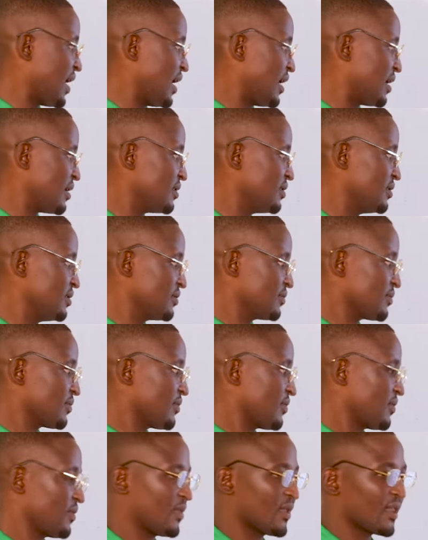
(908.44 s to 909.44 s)
L
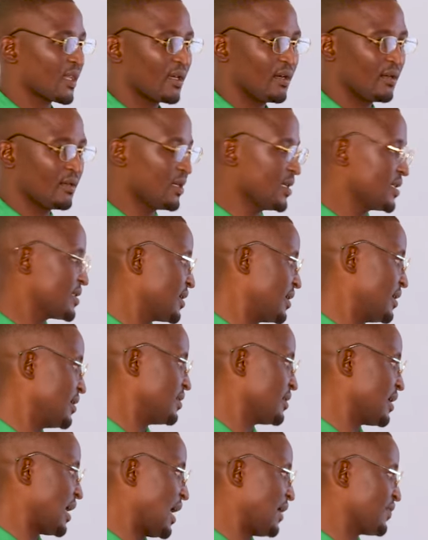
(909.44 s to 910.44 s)

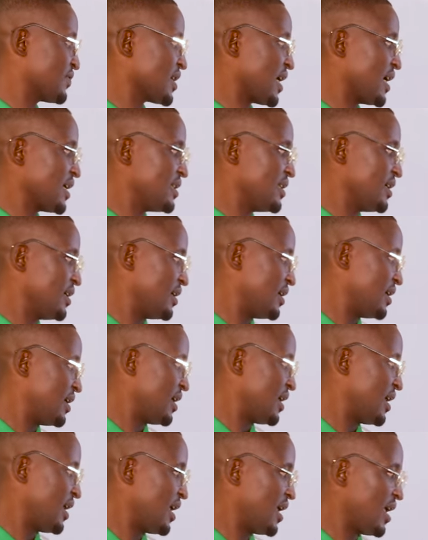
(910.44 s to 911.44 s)
written after the
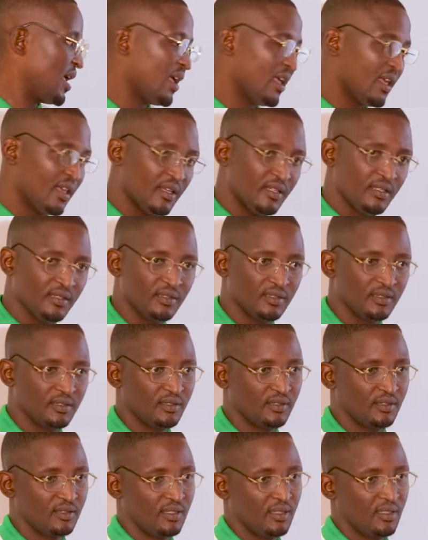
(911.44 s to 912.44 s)
A,
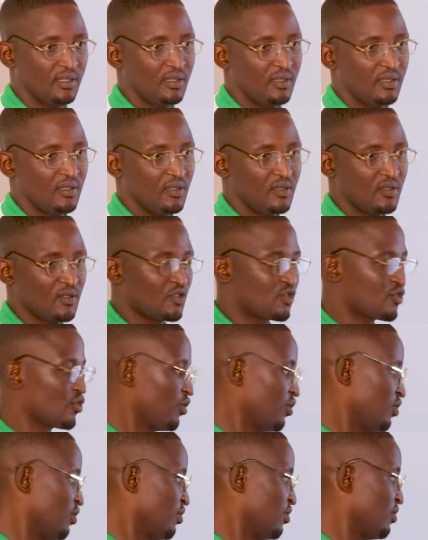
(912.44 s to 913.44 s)

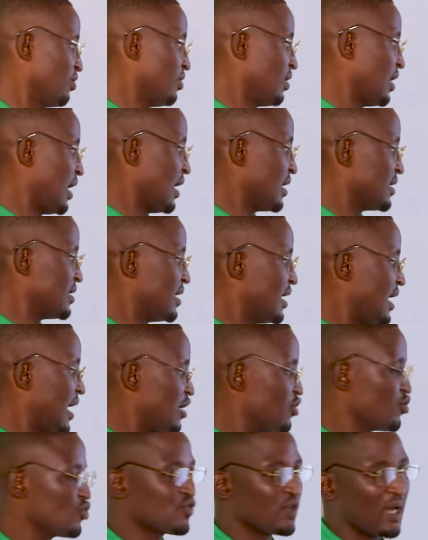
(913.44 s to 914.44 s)
so they
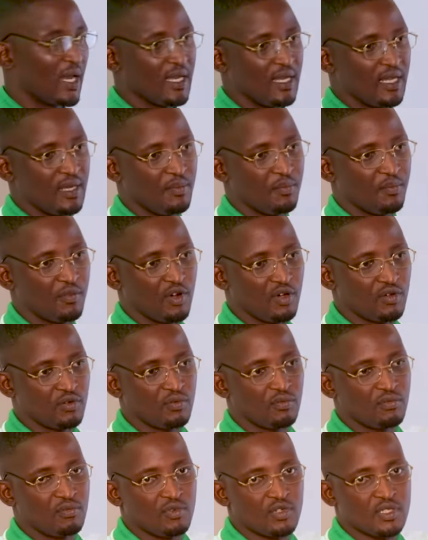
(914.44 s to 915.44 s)
are usually
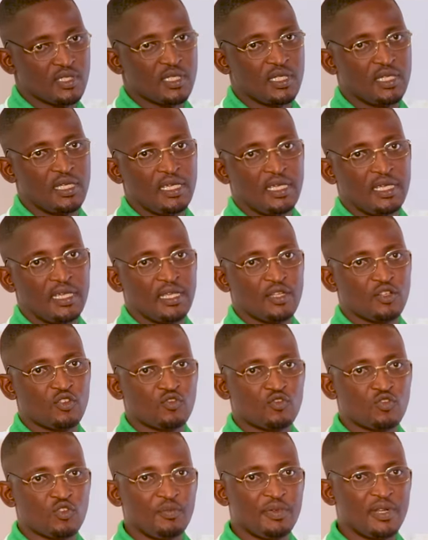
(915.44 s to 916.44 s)
mostly
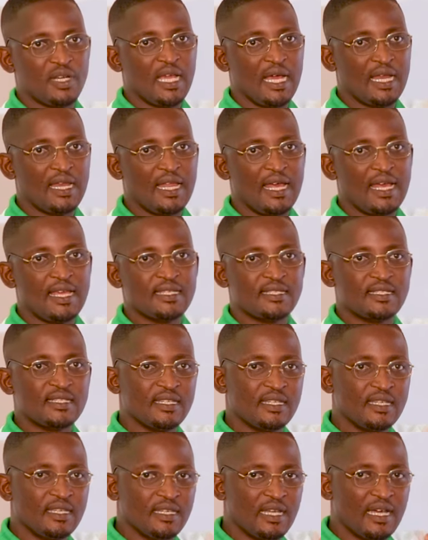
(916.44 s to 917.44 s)
to be
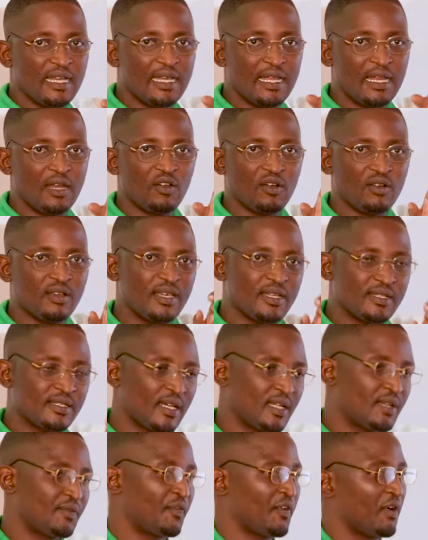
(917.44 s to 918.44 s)
realized in an
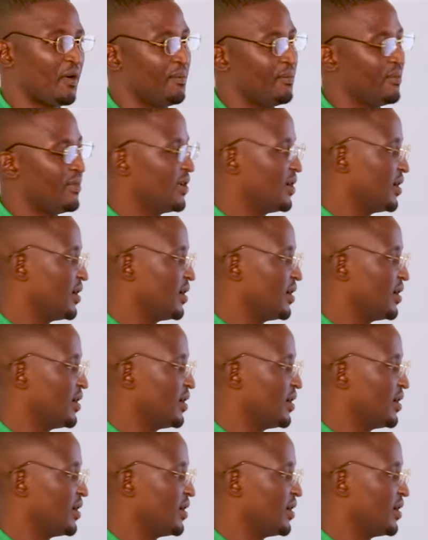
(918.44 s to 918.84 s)
elongated form.